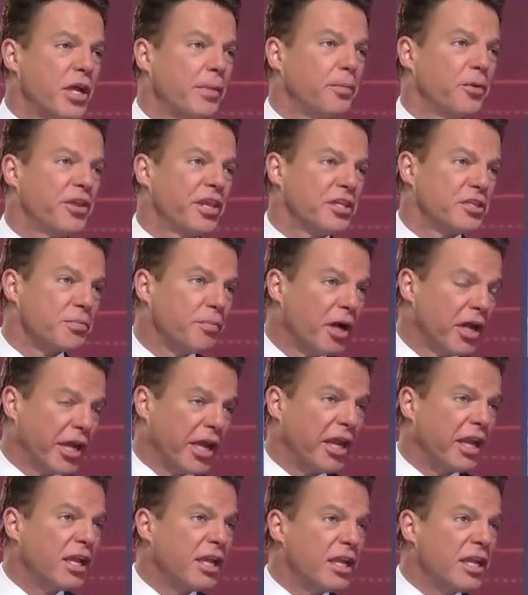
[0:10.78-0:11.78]
with his
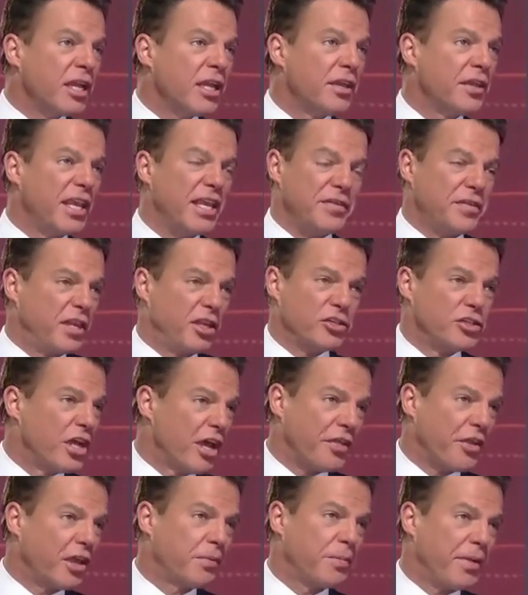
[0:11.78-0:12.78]
money, there's
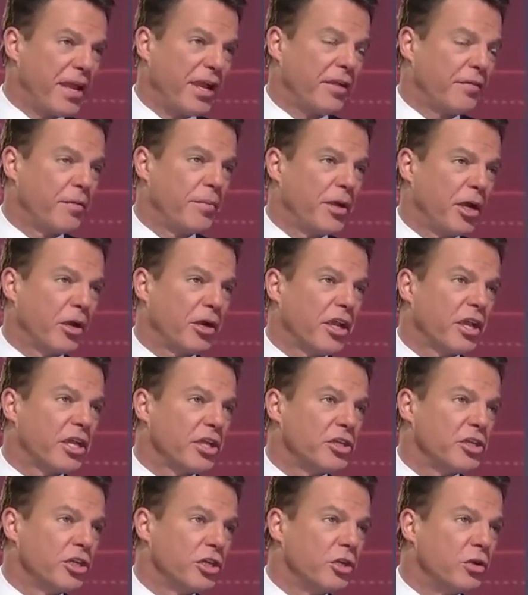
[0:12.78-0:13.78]
nothing Bank of America
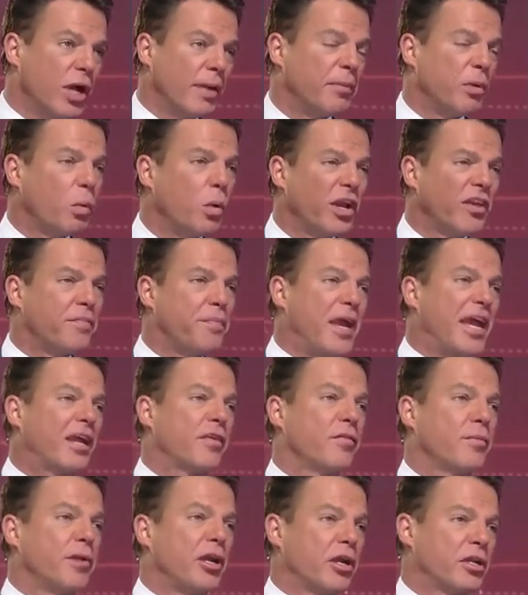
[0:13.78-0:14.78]
can do? I mean, what if Bank
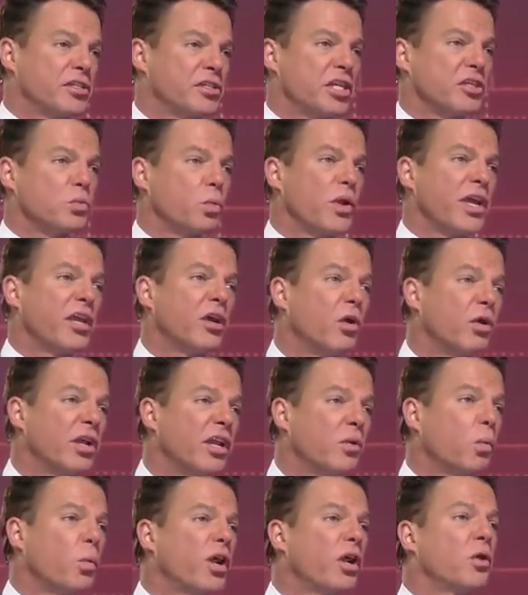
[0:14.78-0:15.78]
of America says, we own
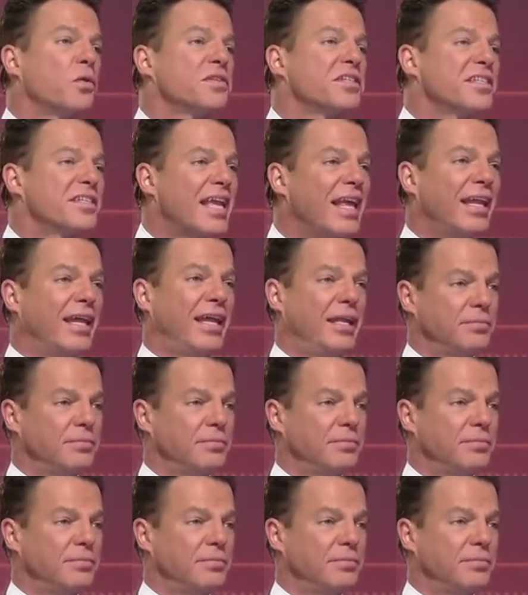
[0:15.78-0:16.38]
it, we're going to sell it?